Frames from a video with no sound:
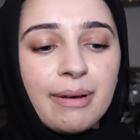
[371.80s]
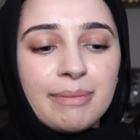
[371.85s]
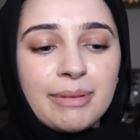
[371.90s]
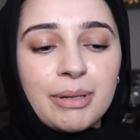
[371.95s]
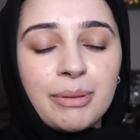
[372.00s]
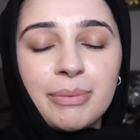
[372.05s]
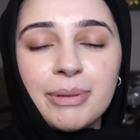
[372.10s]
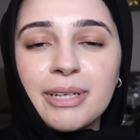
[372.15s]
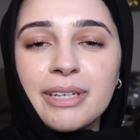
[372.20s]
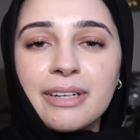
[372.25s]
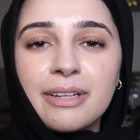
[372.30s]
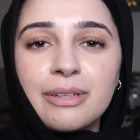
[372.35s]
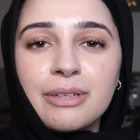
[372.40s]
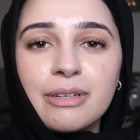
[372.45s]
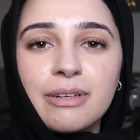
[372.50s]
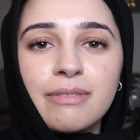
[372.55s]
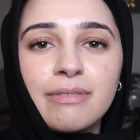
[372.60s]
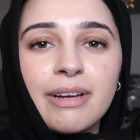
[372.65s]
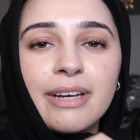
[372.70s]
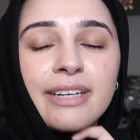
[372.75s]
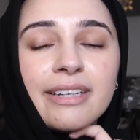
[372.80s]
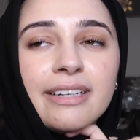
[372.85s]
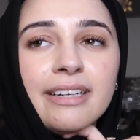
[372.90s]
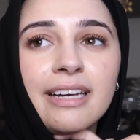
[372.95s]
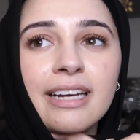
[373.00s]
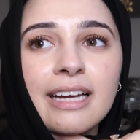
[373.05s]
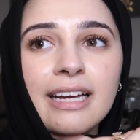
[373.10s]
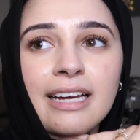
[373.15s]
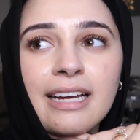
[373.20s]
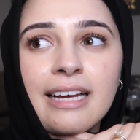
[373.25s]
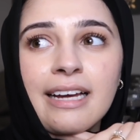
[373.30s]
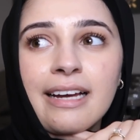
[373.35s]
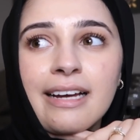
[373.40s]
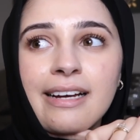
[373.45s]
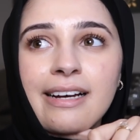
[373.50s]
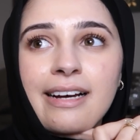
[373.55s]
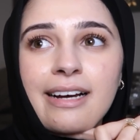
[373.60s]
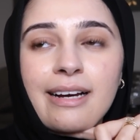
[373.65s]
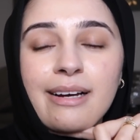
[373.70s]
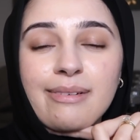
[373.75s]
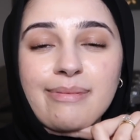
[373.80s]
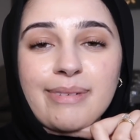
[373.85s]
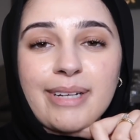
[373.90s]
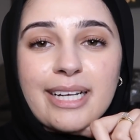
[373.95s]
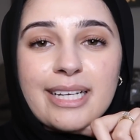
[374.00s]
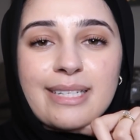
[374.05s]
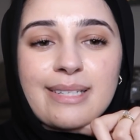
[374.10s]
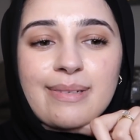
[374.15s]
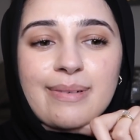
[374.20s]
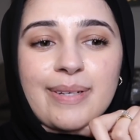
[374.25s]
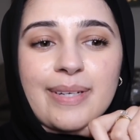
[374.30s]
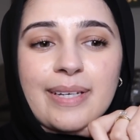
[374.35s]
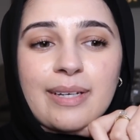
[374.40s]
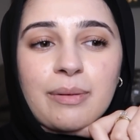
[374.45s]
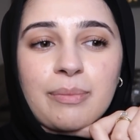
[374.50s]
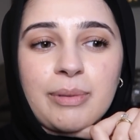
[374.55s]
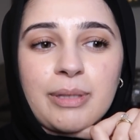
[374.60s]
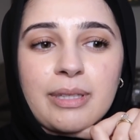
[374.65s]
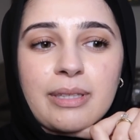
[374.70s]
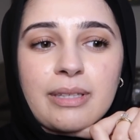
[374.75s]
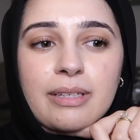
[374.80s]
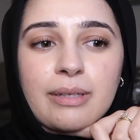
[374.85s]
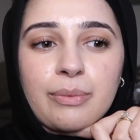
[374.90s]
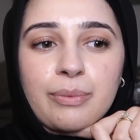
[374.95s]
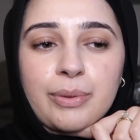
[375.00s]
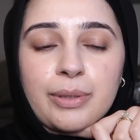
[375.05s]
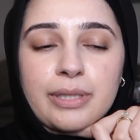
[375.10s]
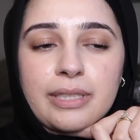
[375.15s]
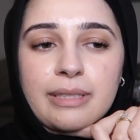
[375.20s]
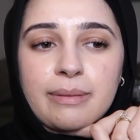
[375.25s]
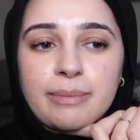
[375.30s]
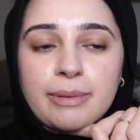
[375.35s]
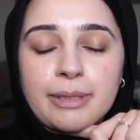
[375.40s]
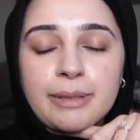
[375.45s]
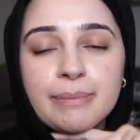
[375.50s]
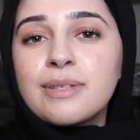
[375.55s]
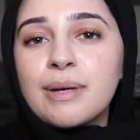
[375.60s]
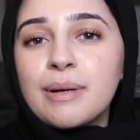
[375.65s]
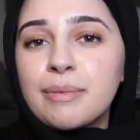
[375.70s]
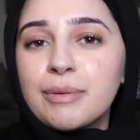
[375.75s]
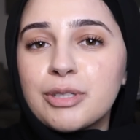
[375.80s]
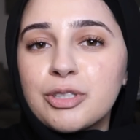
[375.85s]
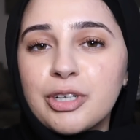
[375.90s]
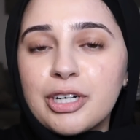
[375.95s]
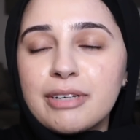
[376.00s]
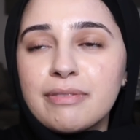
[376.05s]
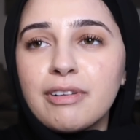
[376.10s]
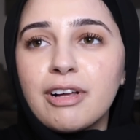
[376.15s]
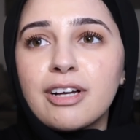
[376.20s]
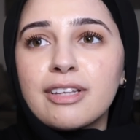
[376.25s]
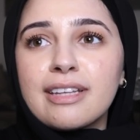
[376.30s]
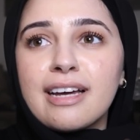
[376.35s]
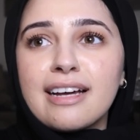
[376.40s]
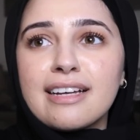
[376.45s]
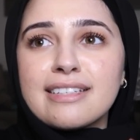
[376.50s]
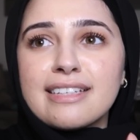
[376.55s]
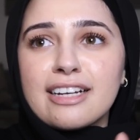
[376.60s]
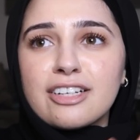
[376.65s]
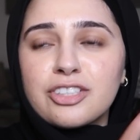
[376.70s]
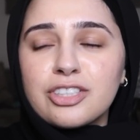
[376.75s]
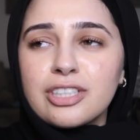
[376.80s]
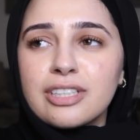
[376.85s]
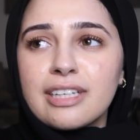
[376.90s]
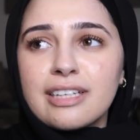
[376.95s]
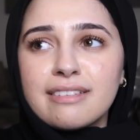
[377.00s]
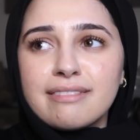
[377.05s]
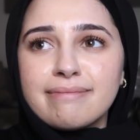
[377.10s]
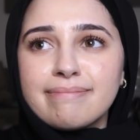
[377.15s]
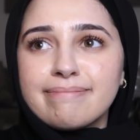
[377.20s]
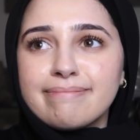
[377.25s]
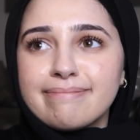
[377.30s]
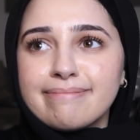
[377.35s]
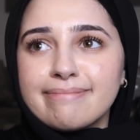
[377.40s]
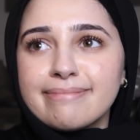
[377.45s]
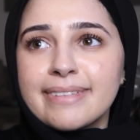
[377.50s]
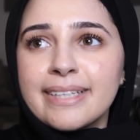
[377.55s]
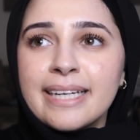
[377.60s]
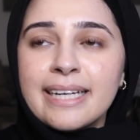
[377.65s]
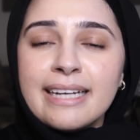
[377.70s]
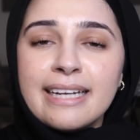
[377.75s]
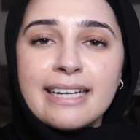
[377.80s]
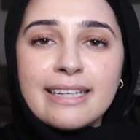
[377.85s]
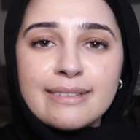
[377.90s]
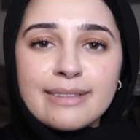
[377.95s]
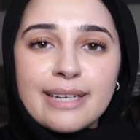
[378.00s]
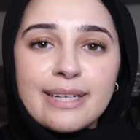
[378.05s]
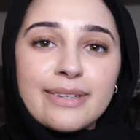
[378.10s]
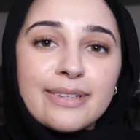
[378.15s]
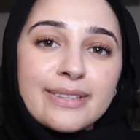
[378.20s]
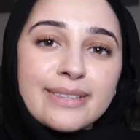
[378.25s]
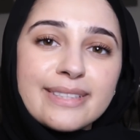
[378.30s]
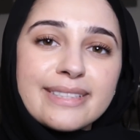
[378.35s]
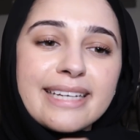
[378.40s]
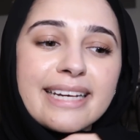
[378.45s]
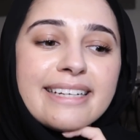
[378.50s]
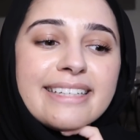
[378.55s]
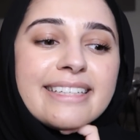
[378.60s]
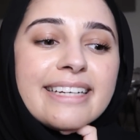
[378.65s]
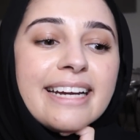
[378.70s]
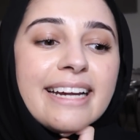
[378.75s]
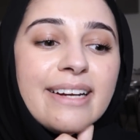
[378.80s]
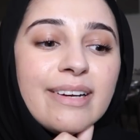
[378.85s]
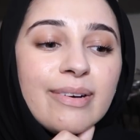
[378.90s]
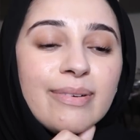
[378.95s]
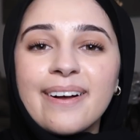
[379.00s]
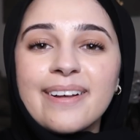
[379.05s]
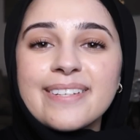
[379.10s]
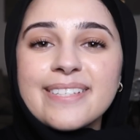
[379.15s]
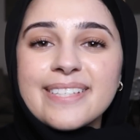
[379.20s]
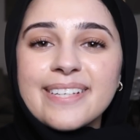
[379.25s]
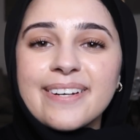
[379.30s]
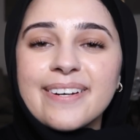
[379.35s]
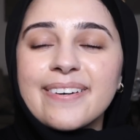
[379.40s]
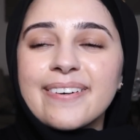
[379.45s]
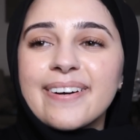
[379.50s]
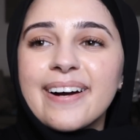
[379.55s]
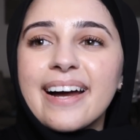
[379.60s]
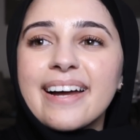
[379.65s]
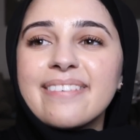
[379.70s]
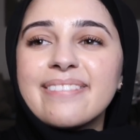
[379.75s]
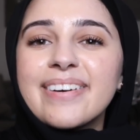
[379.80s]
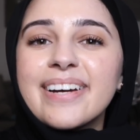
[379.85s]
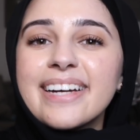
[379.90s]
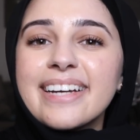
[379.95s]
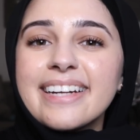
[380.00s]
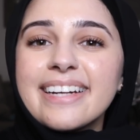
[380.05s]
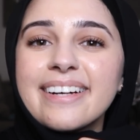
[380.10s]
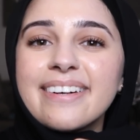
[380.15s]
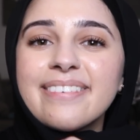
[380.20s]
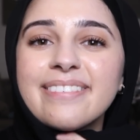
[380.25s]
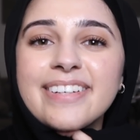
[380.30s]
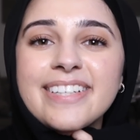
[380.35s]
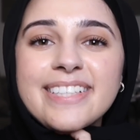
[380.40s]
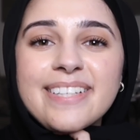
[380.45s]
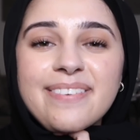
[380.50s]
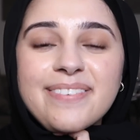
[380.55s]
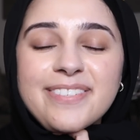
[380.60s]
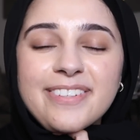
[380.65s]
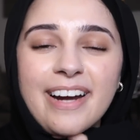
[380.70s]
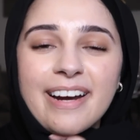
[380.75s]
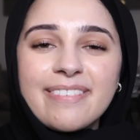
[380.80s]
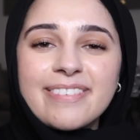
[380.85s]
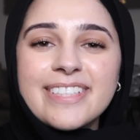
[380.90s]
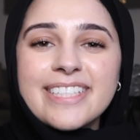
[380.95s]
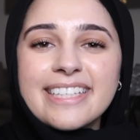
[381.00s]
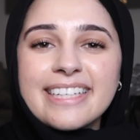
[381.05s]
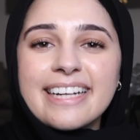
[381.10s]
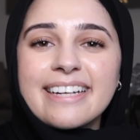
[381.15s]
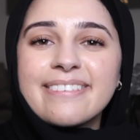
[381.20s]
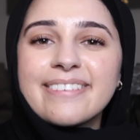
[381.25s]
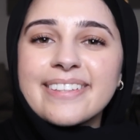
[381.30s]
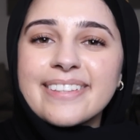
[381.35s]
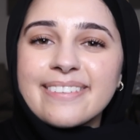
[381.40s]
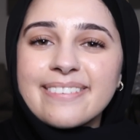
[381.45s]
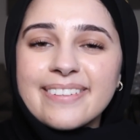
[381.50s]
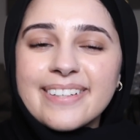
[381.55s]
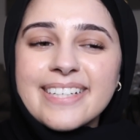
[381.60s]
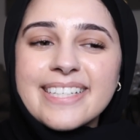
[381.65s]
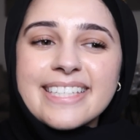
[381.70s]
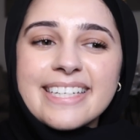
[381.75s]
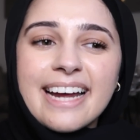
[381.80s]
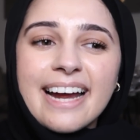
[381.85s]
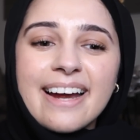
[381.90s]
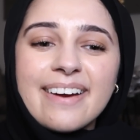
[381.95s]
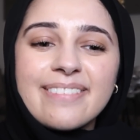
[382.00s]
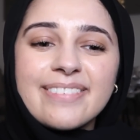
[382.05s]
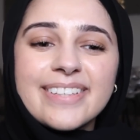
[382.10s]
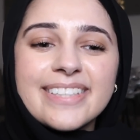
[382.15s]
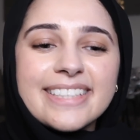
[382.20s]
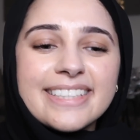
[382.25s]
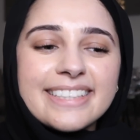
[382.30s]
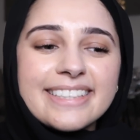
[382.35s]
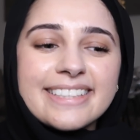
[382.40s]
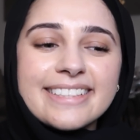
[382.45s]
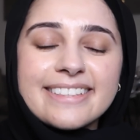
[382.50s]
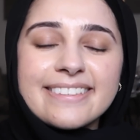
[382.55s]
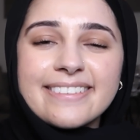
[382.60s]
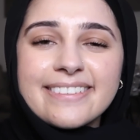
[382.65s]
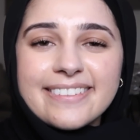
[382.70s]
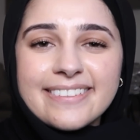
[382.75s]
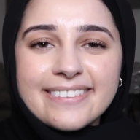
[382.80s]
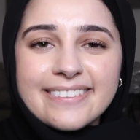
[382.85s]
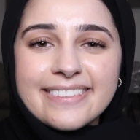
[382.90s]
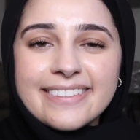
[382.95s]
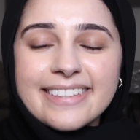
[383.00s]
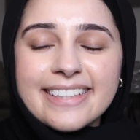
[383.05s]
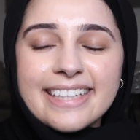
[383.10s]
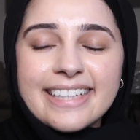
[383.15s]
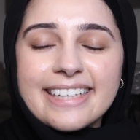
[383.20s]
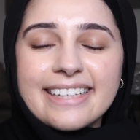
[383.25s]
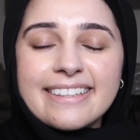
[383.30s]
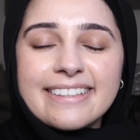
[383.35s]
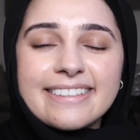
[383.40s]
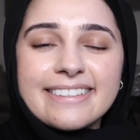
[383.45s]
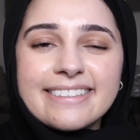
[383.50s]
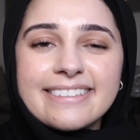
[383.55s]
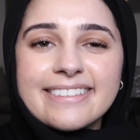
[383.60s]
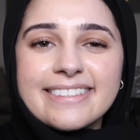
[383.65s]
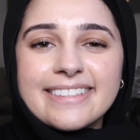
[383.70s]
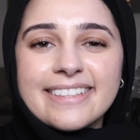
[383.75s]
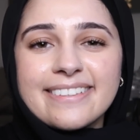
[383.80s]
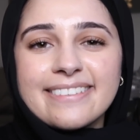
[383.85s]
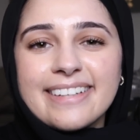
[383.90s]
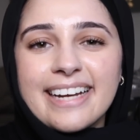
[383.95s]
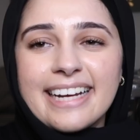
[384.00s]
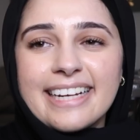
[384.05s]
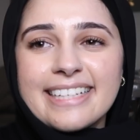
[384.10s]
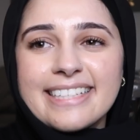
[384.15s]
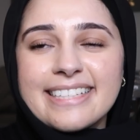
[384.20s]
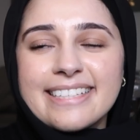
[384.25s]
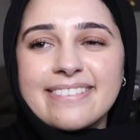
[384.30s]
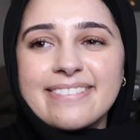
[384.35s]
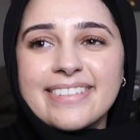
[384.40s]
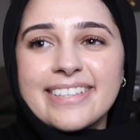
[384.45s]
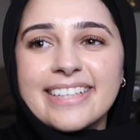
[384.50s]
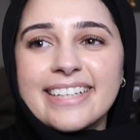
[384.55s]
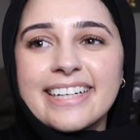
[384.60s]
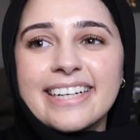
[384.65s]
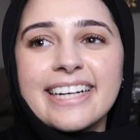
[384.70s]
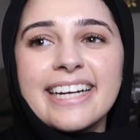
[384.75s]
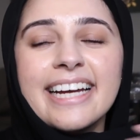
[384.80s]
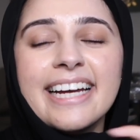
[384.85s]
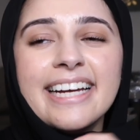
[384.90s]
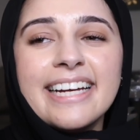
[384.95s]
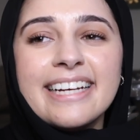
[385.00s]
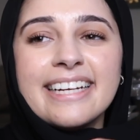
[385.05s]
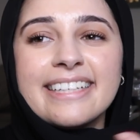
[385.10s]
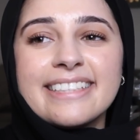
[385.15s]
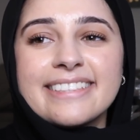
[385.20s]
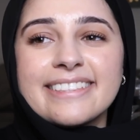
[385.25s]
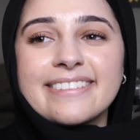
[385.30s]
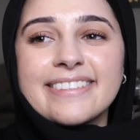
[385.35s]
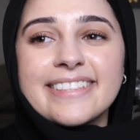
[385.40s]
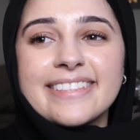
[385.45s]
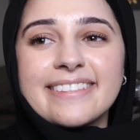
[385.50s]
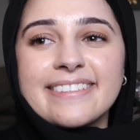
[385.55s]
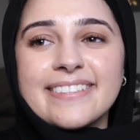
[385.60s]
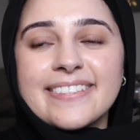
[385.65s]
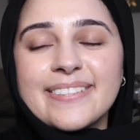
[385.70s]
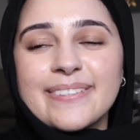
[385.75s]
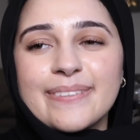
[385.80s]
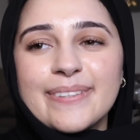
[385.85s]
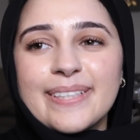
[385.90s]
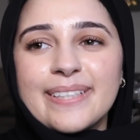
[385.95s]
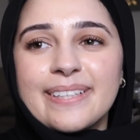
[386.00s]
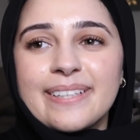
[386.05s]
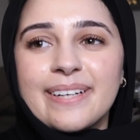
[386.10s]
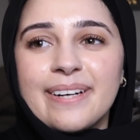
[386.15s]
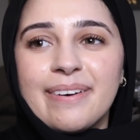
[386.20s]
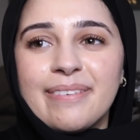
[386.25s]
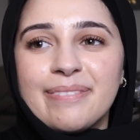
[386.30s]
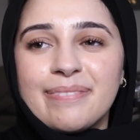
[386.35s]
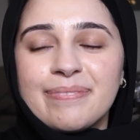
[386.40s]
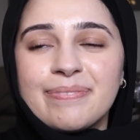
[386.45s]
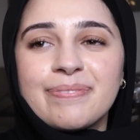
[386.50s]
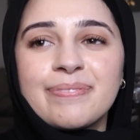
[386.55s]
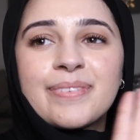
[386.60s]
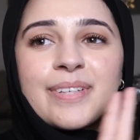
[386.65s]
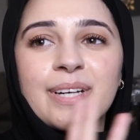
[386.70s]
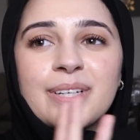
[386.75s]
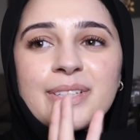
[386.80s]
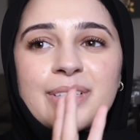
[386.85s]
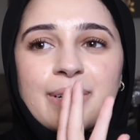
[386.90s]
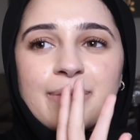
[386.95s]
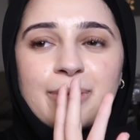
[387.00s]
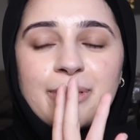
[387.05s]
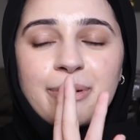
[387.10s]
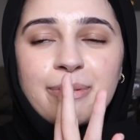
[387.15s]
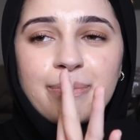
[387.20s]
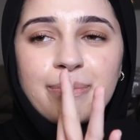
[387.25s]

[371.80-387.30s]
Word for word: um, there'll be another event um, next week. It'll be the Walima. So I will try to vlog that. It's actually like later in the day today. Also, I met um, a subscriber today for the first time, which is so cool. It was so nice to meet her and she was so sweet. Um, I'll share